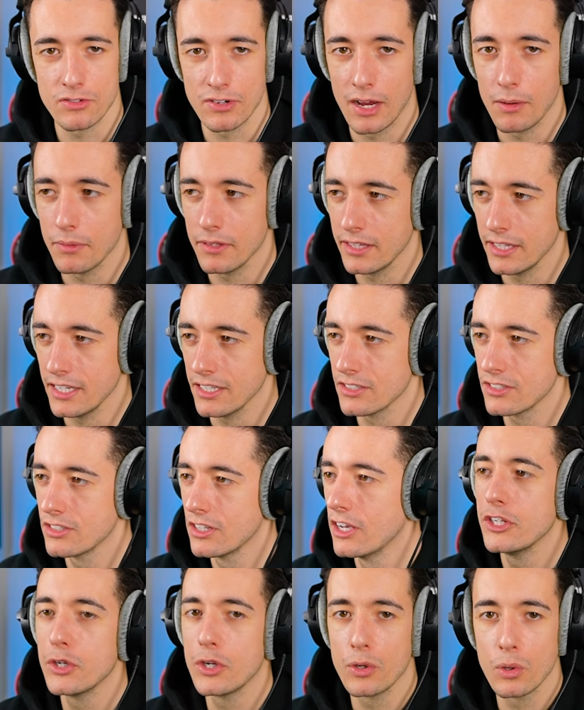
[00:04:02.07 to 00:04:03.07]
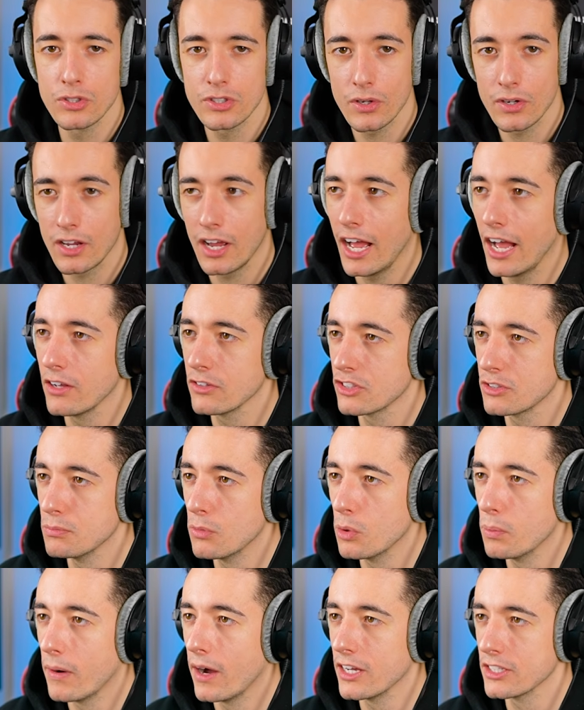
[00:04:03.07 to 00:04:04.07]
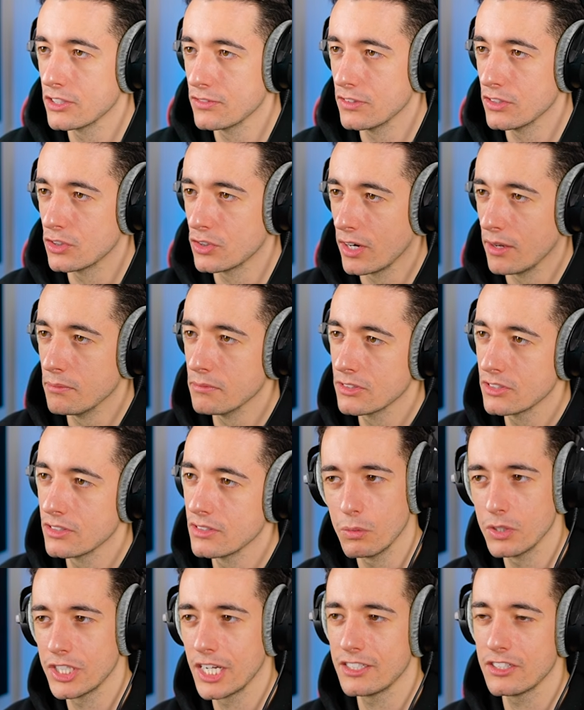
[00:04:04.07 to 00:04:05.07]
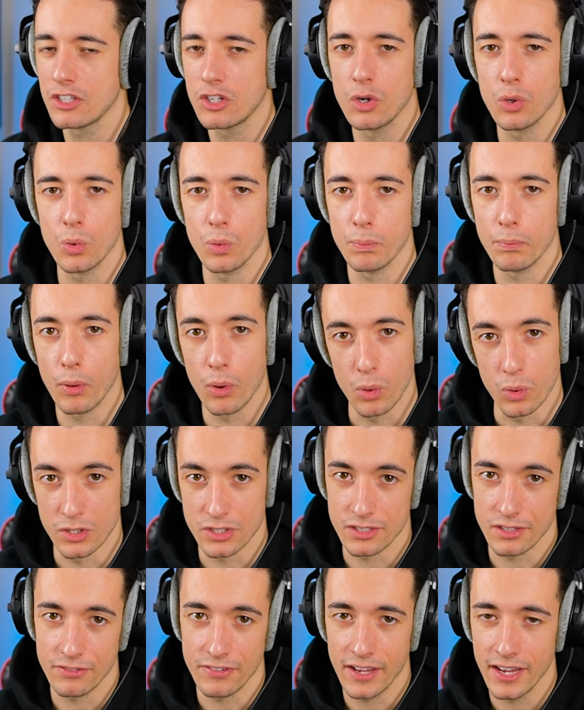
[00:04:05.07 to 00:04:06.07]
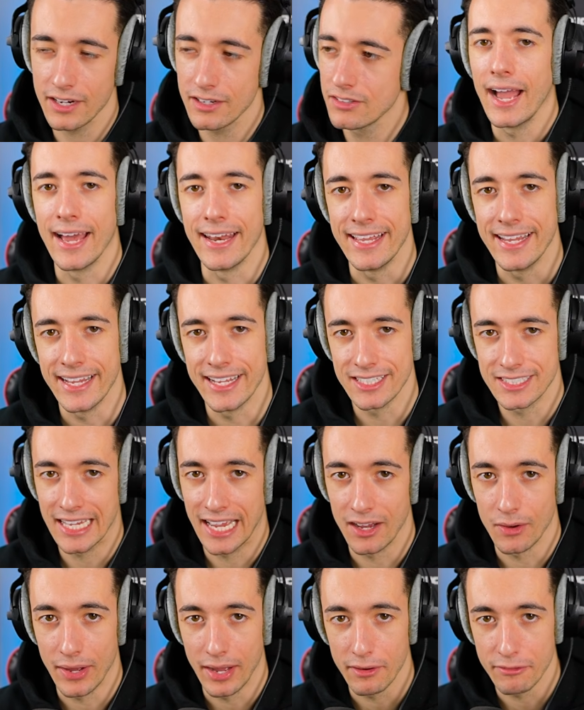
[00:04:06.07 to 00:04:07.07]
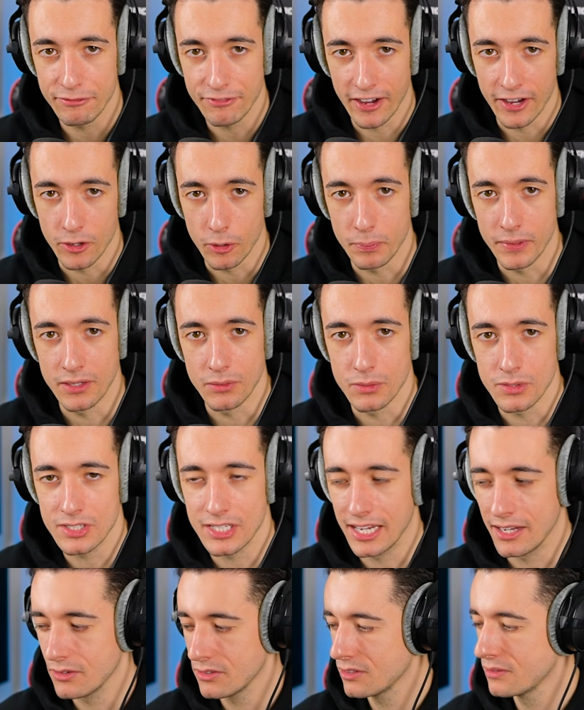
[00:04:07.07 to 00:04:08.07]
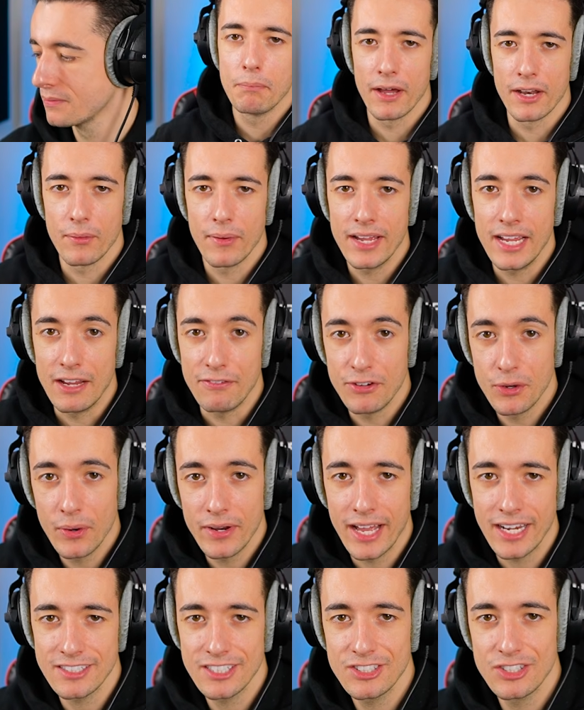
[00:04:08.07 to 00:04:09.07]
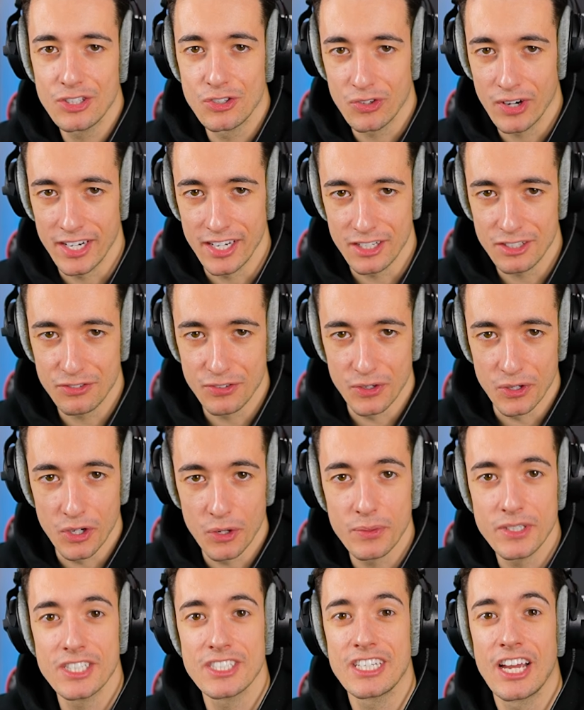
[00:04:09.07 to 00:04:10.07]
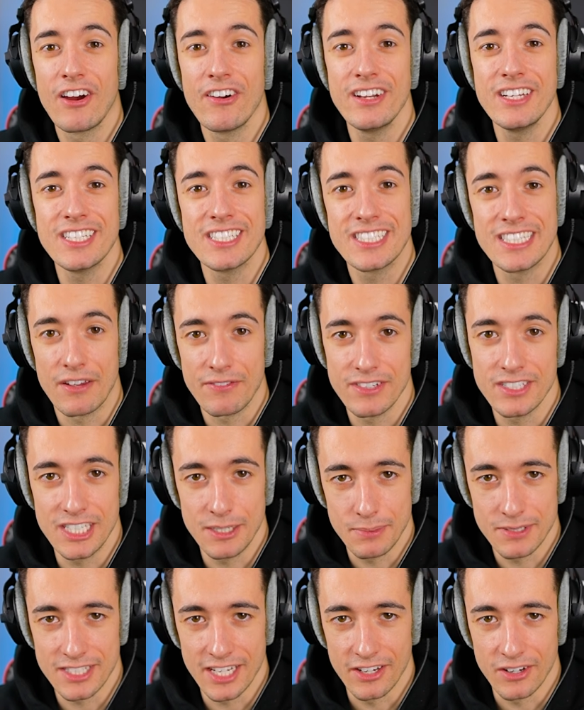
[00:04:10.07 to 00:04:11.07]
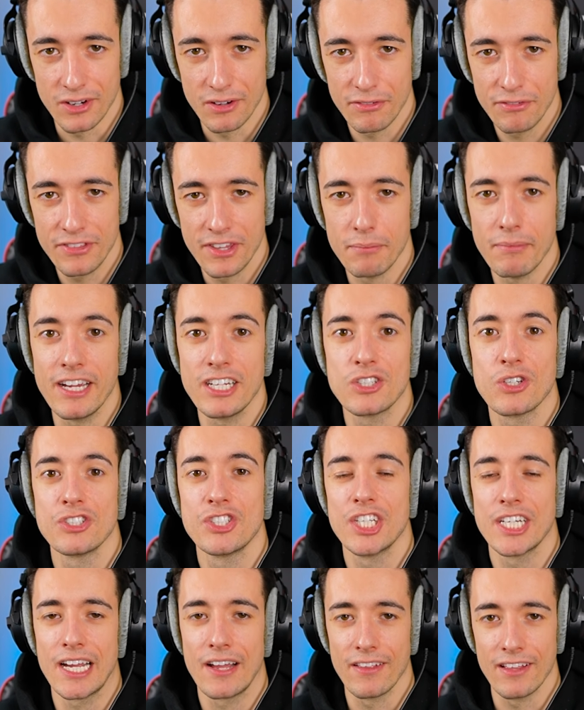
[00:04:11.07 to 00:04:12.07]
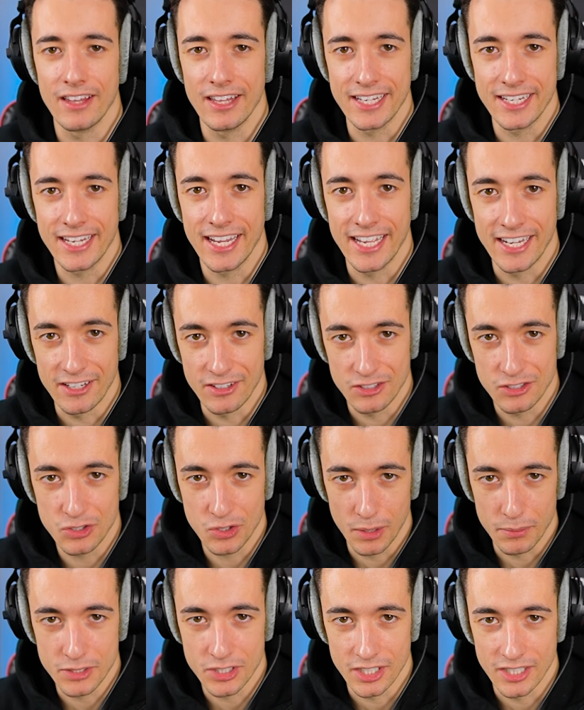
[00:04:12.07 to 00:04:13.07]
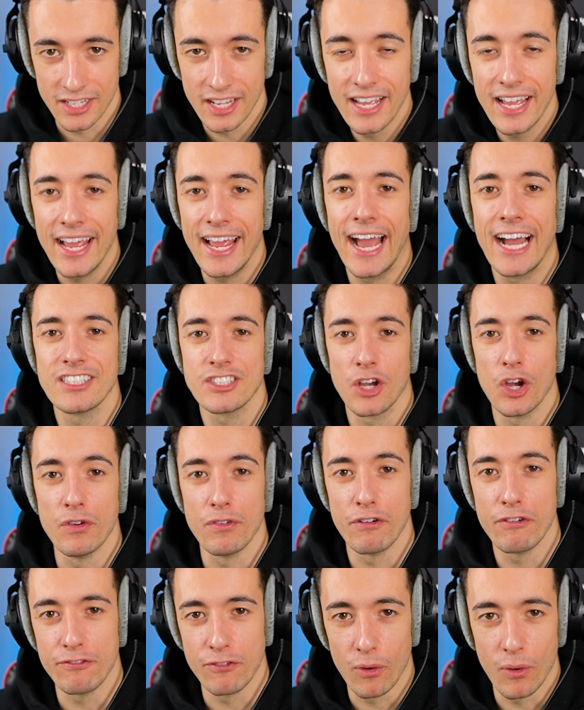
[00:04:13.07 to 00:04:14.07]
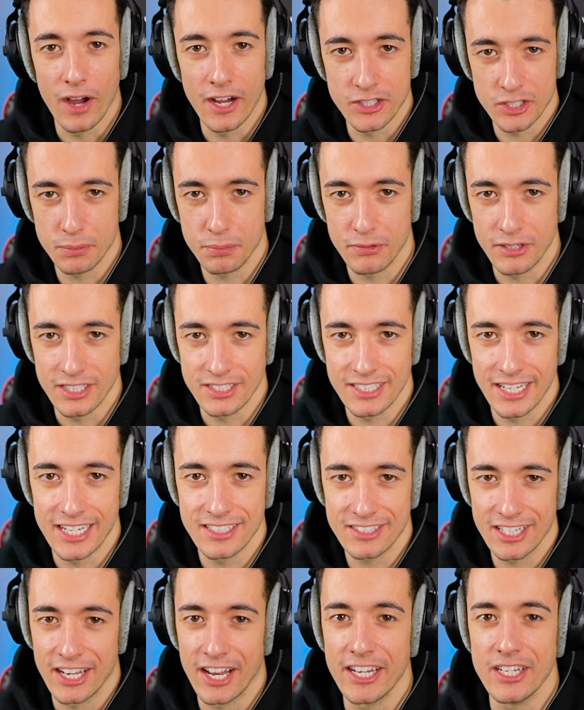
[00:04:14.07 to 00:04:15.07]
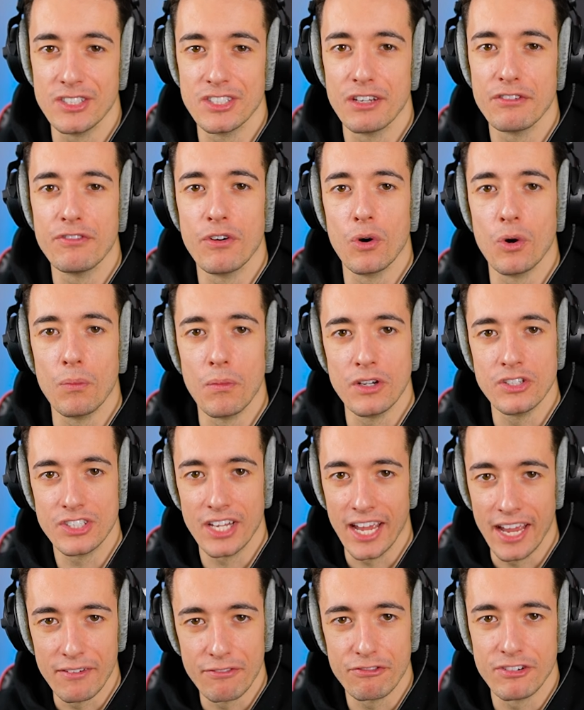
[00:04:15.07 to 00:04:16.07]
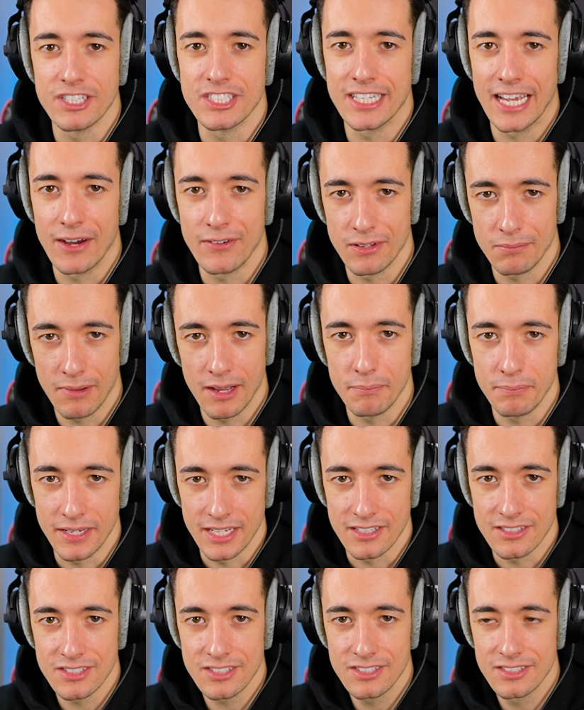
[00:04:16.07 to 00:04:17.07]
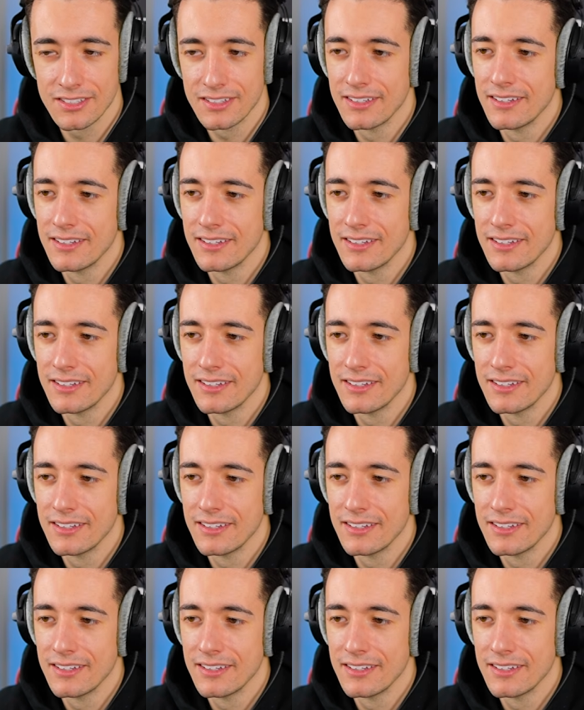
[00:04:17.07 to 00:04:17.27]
around with these. You can also cut out small parts of the drums, which adds a cool paused effect, and here's how our final beat will sound. By the way, if you want access to Grain X4, which is currently 70% off, then make sure to check out the link in the description. It has over 400 presets, and I use it for almost every sound in my beats.